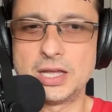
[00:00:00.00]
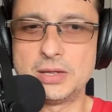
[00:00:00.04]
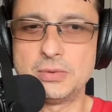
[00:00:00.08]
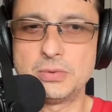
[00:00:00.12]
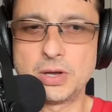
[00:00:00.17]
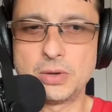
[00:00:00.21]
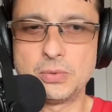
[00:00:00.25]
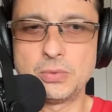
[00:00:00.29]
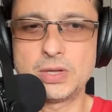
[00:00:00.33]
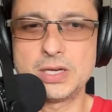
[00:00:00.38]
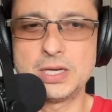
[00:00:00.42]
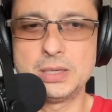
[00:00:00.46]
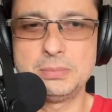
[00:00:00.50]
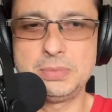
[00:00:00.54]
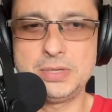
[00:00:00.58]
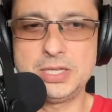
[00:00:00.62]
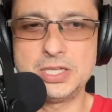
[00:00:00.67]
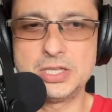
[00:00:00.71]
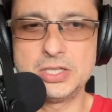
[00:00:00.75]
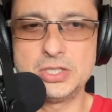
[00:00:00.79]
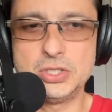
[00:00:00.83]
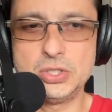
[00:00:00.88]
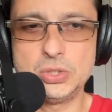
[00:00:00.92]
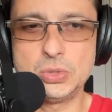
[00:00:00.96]
I want to be
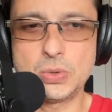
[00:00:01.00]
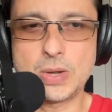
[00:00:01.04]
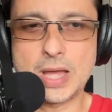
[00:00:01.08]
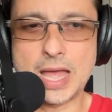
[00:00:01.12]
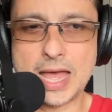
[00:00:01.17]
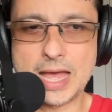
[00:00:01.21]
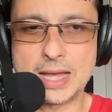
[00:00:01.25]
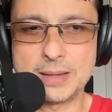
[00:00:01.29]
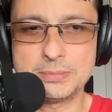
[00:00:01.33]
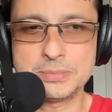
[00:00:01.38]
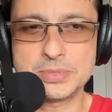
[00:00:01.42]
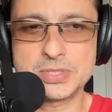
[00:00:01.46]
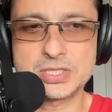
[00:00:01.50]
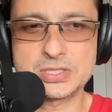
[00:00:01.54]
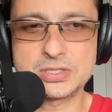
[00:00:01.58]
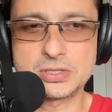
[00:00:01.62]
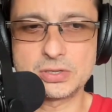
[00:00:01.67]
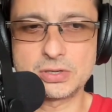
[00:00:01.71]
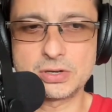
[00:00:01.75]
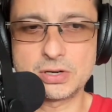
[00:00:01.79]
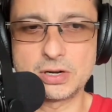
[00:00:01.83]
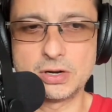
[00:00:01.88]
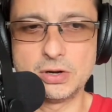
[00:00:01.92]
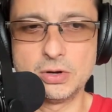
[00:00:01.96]
a new
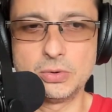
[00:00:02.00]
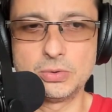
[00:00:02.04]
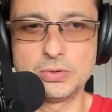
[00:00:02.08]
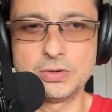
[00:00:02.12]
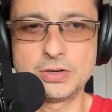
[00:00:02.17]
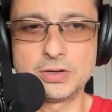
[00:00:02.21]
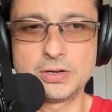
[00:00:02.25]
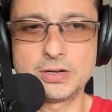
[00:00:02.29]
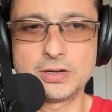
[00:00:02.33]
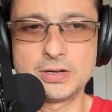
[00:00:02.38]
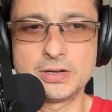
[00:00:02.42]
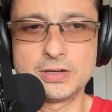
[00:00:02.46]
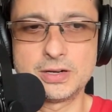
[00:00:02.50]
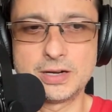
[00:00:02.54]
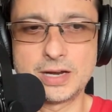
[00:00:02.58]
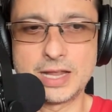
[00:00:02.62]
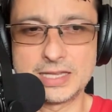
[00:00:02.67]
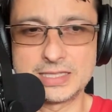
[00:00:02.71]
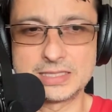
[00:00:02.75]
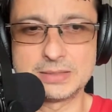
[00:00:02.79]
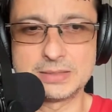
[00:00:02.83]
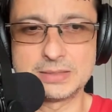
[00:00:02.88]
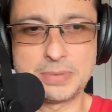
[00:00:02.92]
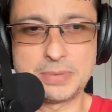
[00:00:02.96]
hamster owner
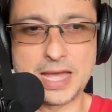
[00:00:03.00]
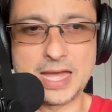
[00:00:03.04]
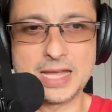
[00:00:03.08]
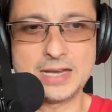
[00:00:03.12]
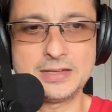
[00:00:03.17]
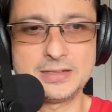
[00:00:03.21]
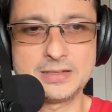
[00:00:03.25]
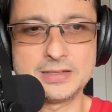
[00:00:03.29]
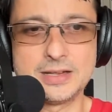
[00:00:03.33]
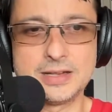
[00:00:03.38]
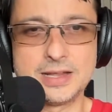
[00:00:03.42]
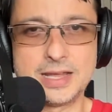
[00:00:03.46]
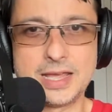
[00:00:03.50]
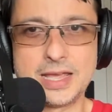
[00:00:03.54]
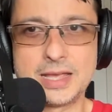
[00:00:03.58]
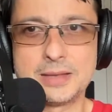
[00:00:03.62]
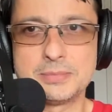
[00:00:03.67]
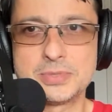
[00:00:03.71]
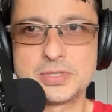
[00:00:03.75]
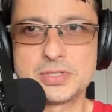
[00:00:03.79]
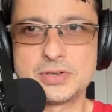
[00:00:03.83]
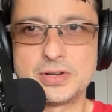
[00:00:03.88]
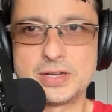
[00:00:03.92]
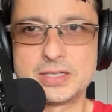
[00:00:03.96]
as a pet, a
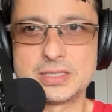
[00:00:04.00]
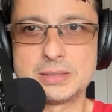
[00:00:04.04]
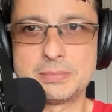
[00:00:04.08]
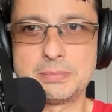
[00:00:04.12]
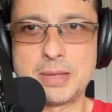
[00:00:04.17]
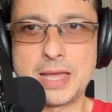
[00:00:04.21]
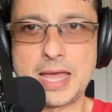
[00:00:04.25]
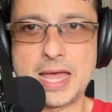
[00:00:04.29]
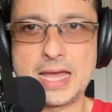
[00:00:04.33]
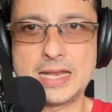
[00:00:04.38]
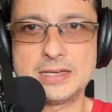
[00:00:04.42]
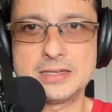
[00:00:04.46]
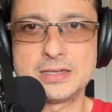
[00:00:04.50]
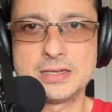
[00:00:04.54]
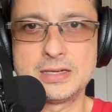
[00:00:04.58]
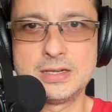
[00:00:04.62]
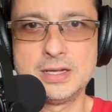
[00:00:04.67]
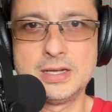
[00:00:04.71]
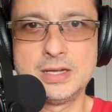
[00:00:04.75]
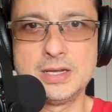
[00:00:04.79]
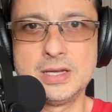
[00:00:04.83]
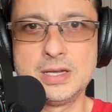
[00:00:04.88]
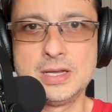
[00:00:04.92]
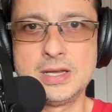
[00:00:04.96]
hamster as a pet.
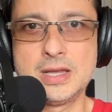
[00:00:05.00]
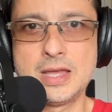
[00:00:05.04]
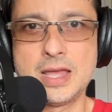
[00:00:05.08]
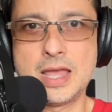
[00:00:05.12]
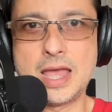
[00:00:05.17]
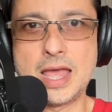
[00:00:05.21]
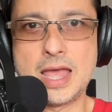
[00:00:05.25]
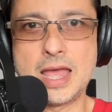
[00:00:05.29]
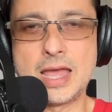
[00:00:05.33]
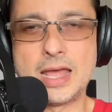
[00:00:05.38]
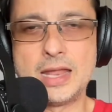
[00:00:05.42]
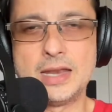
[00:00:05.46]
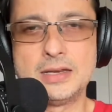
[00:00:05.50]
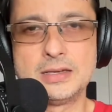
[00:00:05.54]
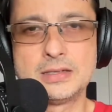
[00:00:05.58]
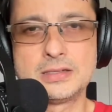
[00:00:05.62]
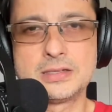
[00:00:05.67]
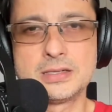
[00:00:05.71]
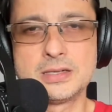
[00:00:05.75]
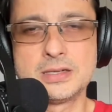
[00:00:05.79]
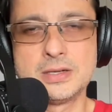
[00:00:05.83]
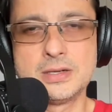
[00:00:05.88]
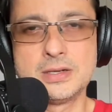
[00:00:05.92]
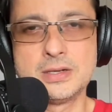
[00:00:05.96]
And
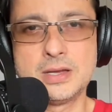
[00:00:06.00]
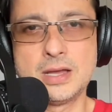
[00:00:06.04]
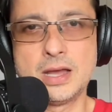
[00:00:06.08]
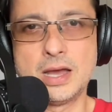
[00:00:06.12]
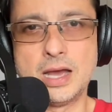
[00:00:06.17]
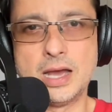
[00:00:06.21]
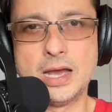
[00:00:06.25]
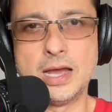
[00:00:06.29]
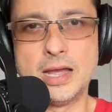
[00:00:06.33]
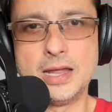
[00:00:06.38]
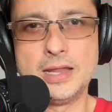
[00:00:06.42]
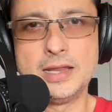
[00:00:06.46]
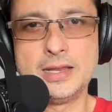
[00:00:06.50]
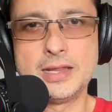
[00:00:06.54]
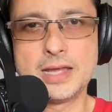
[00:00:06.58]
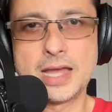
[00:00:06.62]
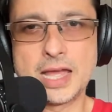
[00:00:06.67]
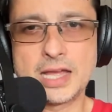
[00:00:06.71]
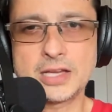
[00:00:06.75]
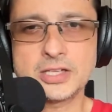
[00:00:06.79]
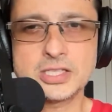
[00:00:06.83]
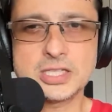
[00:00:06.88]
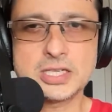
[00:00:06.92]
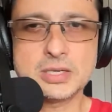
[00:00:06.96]
I
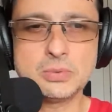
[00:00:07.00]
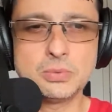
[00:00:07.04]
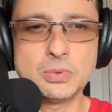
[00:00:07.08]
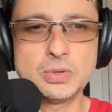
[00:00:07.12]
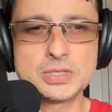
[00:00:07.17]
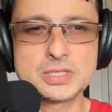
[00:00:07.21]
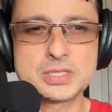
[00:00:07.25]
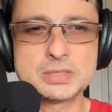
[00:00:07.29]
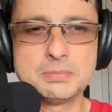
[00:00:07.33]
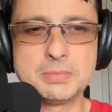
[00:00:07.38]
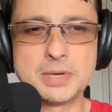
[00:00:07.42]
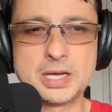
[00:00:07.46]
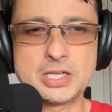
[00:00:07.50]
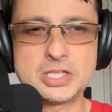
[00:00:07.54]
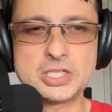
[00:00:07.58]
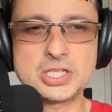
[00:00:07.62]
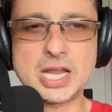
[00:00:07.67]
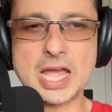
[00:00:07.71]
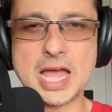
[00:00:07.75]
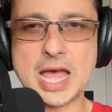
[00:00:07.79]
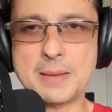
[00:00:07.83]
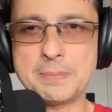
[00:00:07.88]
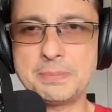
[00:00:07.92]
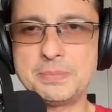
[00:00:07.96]
actually was much
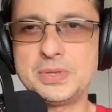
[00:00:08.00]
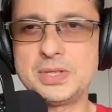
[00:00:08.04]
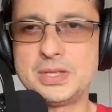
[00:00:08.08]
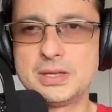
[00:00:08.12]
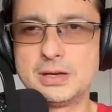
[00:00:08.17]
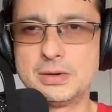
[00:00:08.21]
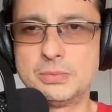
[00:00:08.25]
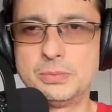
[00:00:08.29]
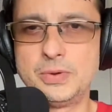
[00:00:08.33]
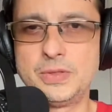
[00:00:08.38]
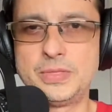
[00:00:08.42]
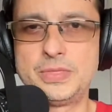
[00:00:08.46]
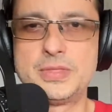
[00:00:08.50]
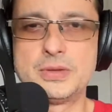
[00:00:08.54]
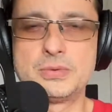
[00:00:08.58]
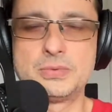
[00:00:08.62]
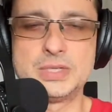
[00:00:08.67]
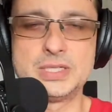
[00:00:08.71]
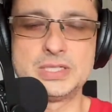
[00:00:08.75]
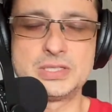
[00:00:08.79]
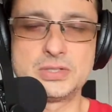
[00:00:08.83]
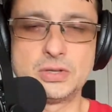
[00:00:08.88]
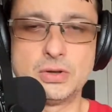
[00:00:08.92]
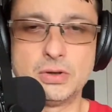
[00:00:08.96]
happier with the
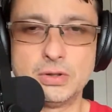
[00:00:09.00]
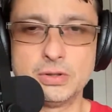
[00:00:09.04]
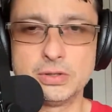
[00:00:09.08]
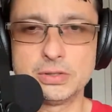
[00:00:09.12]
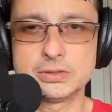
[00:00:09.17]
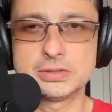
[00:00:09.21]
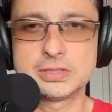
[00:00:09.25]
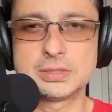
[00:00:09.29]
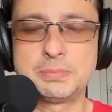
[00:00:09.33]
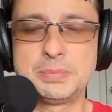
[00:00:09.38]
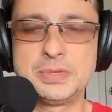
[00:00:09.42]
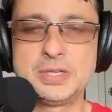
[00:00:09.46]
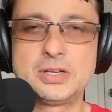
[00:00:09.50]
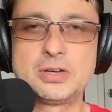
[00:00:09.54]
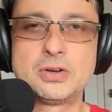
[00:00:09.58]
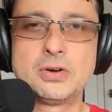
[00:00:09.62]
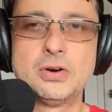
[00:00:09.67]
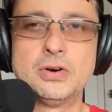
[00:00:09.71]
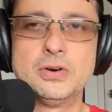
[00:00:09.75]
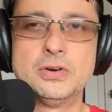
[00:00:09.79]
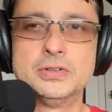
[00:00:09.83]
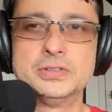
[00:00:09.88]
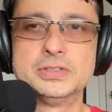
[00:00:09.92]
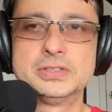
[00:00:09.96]
result
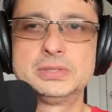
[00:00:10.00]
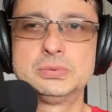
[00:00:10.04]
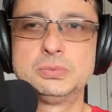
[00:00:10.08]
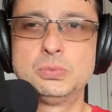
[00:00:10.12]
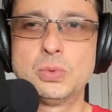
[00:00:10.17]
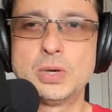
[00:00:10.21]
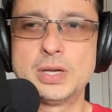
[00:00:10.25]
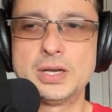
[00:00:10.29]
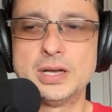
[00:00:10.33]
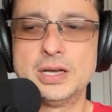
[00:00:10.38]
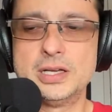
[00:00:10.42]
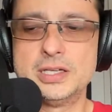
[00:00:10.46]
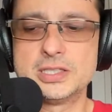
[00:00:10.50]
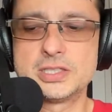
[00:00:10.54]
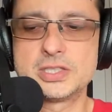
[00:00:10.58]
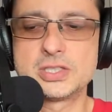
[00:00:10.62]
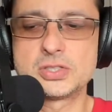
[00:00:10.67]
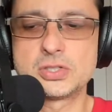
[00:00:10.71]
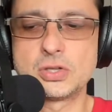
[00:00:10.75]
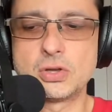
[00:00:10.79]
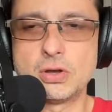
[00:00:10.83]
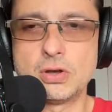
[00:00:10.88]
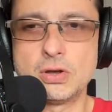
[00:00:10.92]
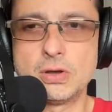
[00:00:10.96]
because what I
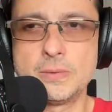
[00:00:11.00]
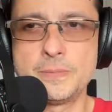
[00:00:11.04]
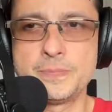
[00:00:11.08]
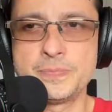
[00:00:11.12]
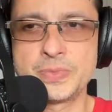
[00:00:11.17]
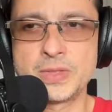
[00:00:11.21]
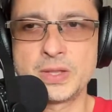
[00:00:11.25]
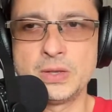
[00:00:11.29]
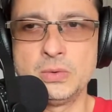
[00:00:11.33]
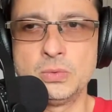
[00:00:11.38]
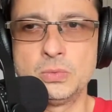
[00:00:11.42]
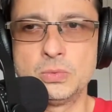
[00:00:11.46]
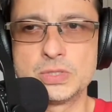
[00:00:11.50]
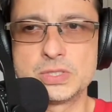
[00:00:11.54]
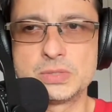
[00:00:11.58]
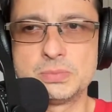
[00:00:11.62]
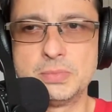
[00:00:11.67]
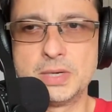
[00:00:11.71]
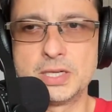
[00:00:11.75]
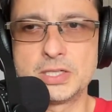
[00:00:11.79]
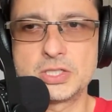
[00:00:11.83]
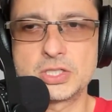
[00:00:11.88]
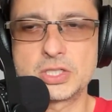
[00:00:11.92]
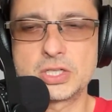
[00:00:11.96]
saw was
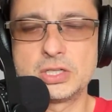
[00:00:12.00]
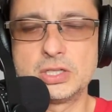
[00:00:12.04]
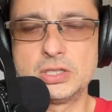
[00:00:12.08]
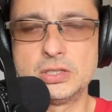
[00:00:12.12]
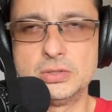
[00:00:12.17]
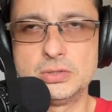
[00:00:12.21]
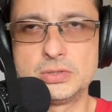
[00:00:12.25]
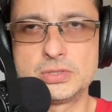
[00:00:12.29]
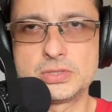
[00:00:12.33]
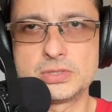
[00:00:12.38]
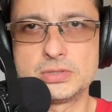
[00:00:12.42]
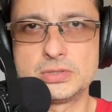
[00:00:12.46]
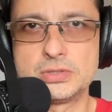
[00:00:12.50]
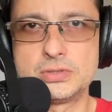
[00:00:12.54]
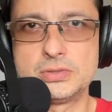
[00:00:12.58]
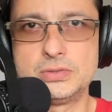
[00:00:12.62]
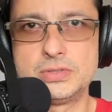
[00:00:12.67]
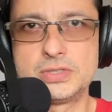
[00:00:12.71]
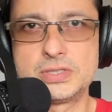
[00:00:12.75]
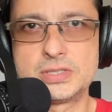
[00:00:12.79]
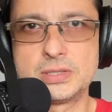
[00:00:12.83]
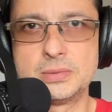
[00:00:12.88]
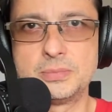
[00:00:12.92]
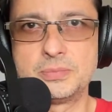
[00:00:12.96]
much closer to
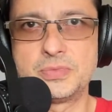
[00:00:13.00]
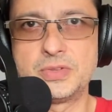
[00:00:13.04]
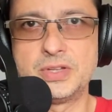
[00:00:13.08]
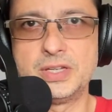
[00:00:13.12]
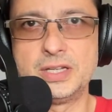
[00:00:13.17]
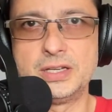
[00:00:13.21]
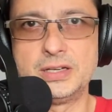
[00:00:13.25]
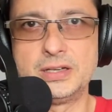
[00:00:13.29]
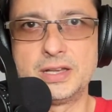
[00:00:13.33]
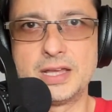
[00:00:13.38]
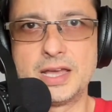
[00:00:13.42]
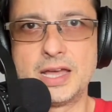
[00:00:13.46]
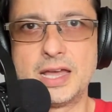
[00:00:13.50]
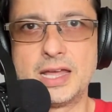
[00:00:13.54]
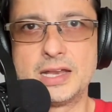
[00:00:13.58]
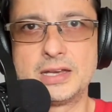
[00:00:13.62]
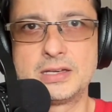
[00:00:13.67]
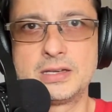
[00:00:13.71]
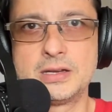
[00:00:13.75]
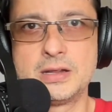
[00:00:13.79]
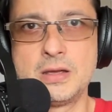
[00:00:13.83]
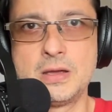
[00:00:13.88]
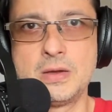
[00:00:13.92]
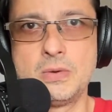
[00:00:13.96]
something
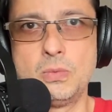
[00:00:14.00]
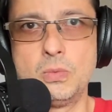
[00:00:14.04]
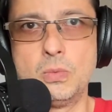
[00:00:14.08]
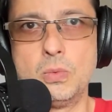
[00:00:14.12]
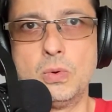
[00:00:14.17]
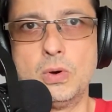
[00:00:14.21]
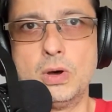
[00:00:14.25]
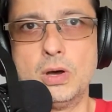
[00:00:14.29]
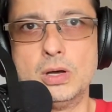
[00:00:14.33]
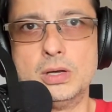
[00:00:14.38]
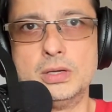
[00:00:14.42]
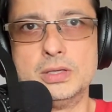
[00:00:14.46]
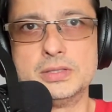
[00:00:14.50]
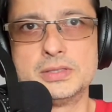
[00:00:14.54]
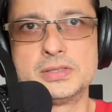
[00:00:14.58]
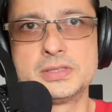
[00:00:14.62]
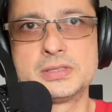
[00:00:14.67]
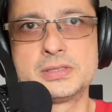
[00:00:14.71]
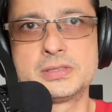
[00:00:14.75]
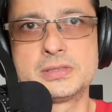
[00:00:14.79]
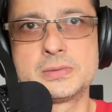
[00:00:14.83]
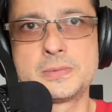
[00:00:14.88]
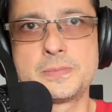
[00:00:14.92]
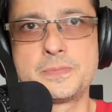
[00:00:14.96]
that
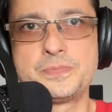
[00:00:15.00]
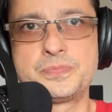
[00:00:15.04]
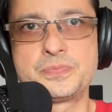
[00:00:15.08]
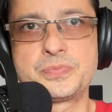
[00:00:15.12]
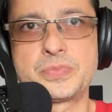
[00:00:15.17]
was